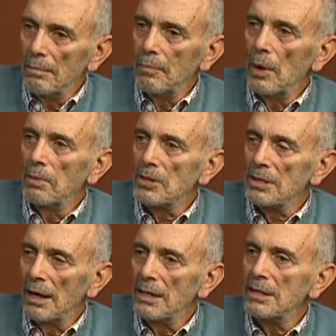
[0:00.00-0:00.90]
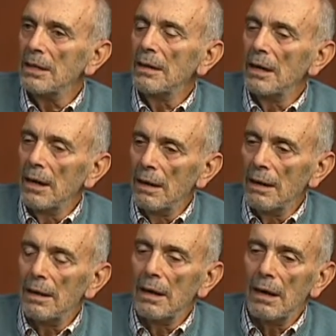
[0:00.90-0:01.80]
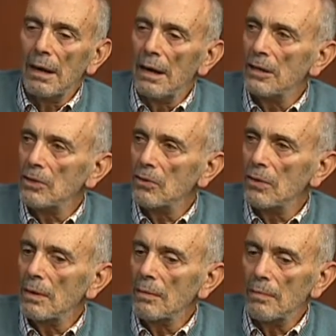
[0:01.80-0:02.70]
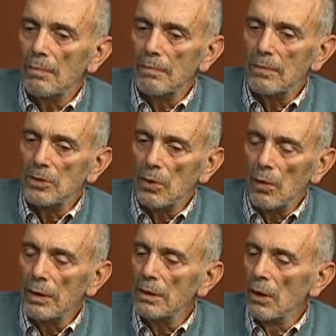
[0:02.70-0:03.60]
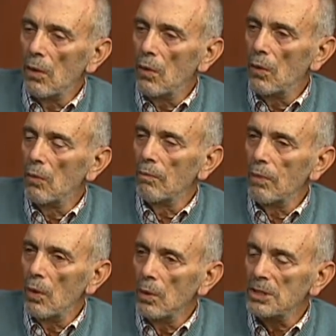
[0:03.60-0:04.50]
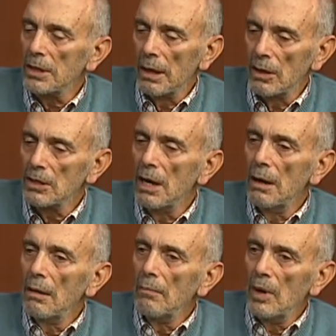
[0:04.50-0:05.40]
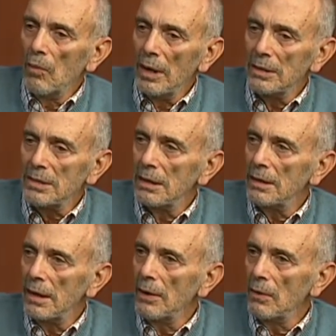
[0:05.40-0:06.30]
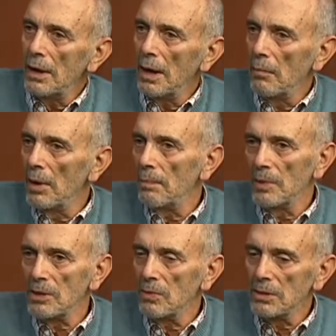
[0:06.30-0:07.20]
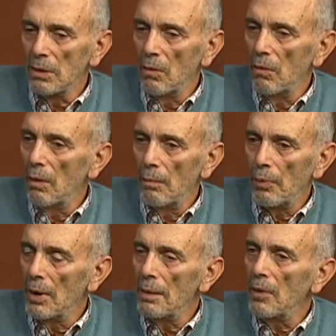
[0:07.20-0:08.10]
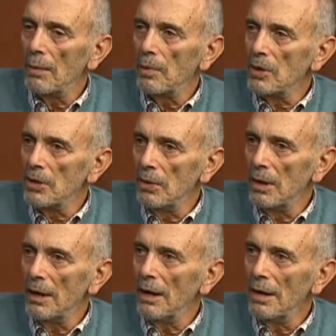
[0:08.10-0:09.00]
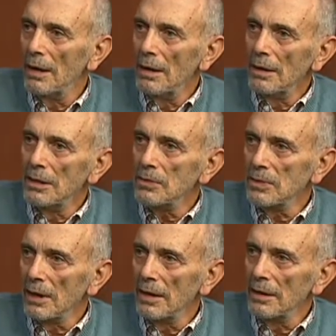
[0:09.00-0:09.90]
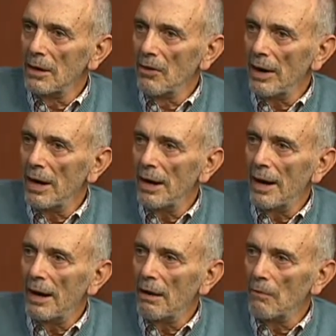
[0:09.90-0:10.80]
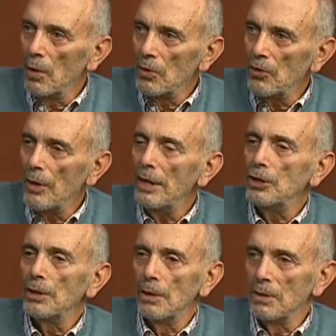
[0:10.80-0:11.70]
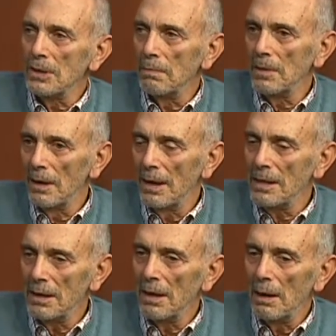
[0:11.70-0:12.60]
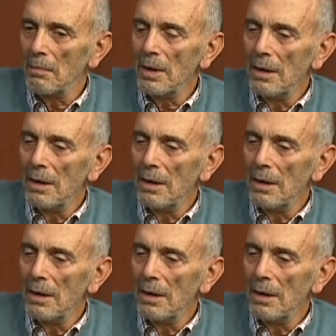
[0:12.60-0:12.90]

publicize it, and he sold it to local wholesalers. But when the Centennial came up, this was a prime opportunity. This was like the granddaddy of all trade shows up to that time.